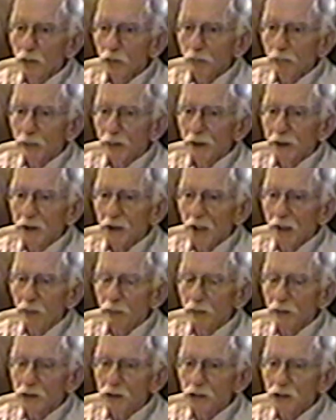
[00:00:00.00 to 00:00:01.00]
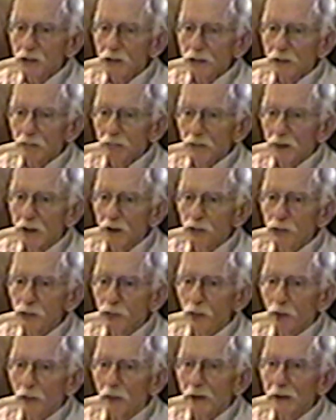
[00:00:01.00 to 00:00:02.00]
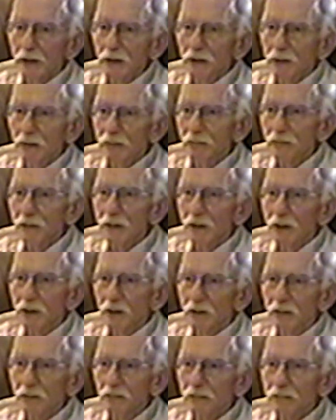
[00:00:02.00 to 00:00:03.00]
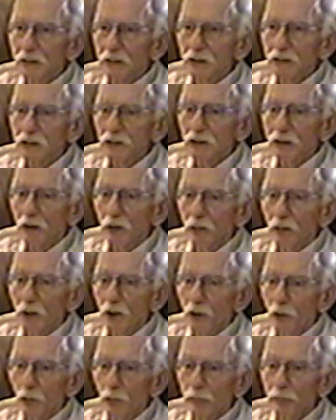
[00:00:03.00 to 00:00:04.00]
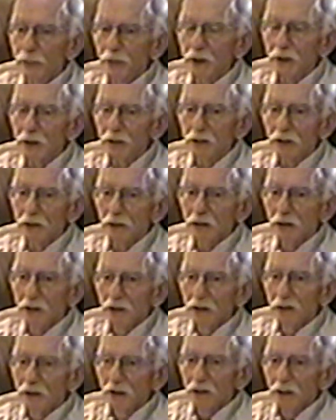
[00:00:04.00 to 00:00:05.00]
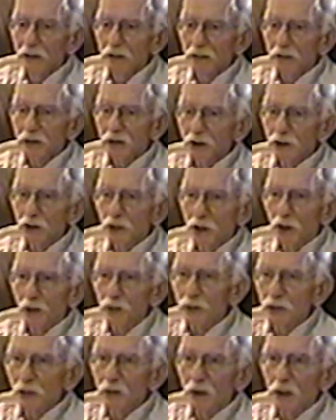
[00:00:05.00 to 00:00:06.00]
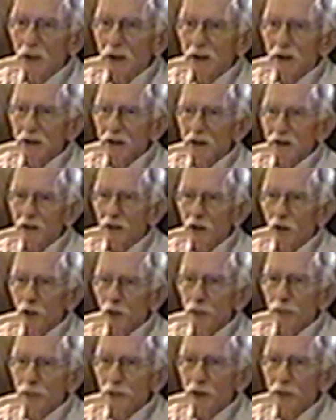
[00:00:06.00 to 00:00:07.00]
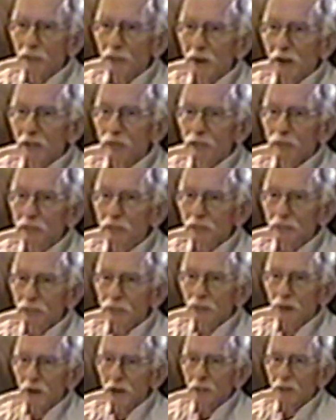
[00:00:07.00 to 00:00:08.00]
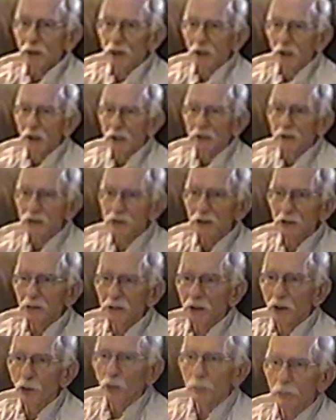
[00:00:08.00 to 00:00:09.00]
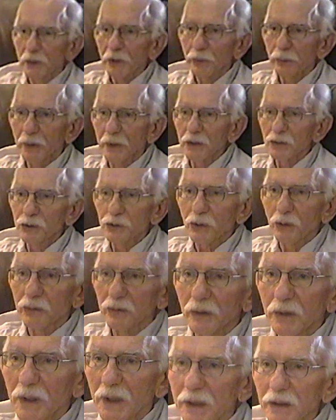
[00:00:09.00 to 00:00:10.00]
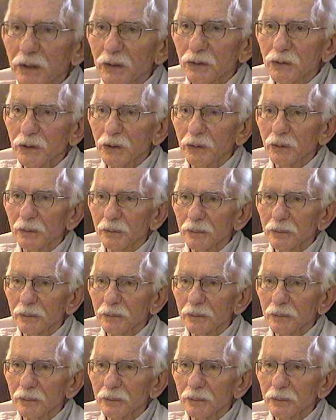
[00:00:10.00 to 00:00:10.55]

But that was my story. So I hope that, you know, you like it, and I hope that my family likes it, and I hope my grandchildren like it too.